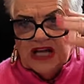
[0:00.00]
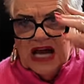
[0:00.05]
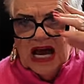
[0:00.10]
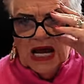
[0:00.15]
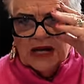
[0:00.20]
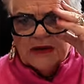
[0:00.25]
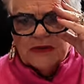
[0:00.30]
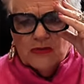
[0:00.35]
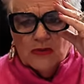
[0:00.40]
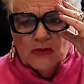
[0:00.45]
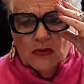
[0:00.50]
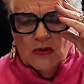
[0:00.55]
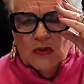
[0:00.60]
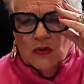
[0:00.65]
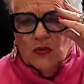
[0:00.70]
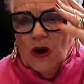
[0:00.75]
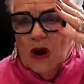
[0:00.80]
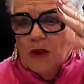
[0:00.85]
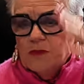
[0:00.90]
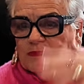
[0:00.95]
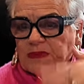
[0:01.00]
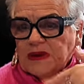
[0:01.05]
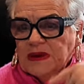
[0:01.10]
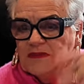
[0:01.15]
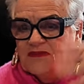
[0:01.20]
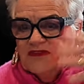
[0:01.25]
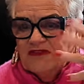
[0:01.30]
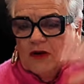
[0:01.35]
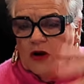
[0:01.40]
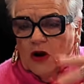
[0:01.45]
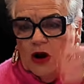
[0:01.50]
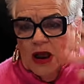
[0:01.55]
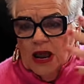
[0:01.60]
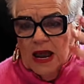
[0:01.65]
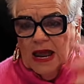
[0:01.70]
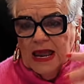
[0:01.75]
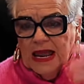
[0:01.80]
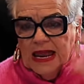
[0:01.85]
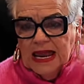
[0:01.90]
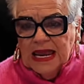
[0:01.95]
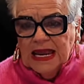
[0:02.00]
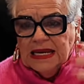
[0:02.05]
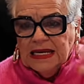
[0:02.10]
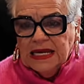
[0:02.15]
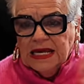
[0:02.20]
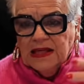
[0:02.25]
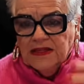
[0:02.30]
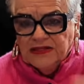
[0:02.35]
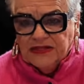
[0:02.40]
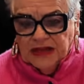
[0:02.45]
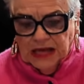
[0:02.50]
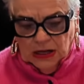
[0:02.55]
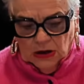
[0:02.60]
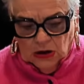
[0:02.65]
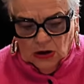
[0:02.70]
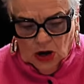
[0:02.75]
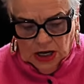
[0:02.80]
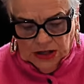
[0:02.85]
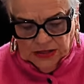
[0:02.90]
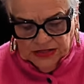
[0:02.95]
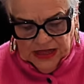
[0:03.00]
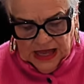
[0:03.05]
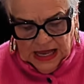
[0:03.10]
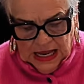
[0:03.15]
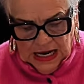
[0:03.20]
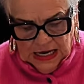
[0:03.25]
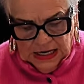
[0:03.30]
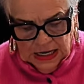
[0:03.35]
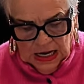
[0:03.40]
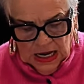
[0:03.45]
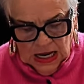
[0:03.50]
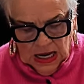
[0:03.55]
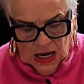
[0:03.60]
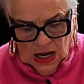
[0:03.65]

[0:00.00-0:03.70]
data or it won't be via anything like that